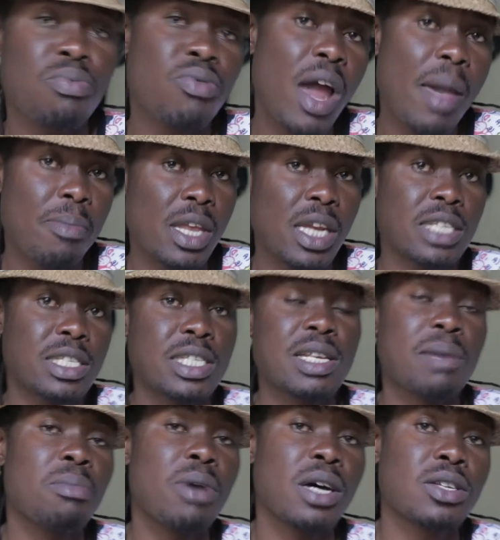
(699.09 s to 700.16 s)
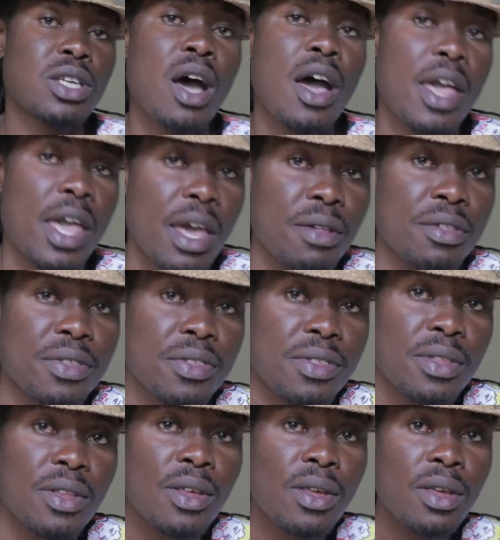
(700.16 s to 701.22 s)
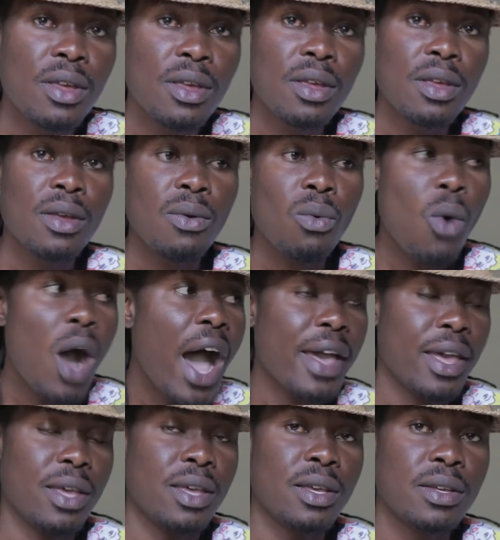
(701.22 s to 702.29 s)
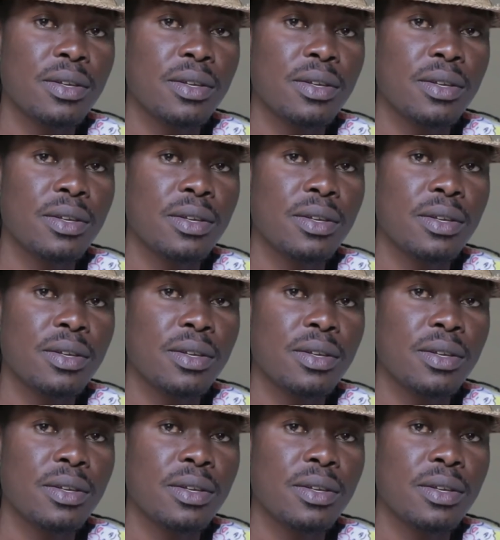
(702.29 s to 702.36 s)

Prime Minister, about our health, why?